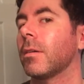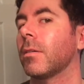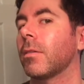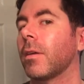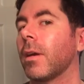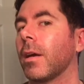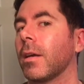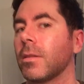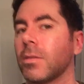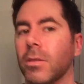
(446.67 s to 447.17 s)

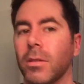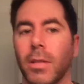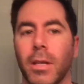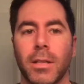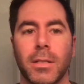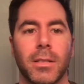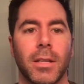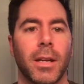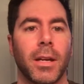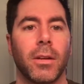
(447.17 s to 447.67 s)
Okay, so
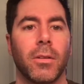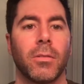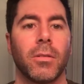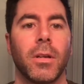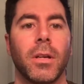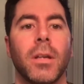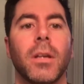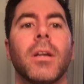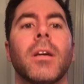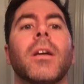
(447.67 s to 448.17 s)
that's how
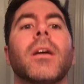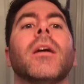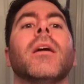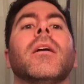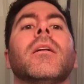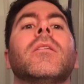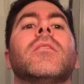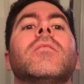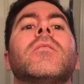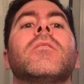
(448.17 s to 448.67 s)

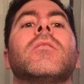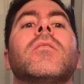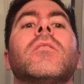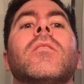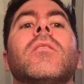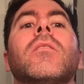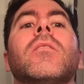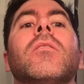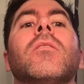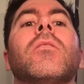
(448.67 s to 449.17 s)
it's
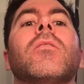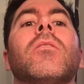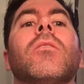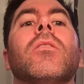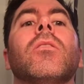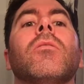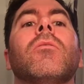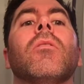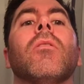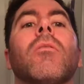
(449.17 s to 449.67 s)
going
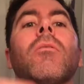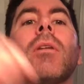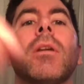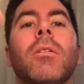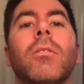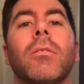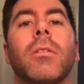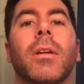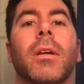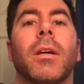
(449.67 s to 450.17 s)
to grow
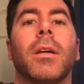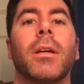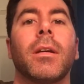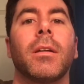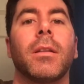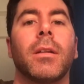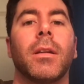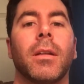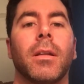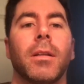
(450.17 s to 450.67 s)
out.
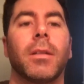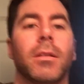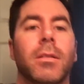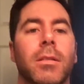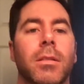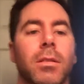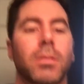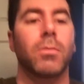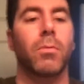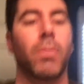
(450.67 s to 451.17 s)
And this is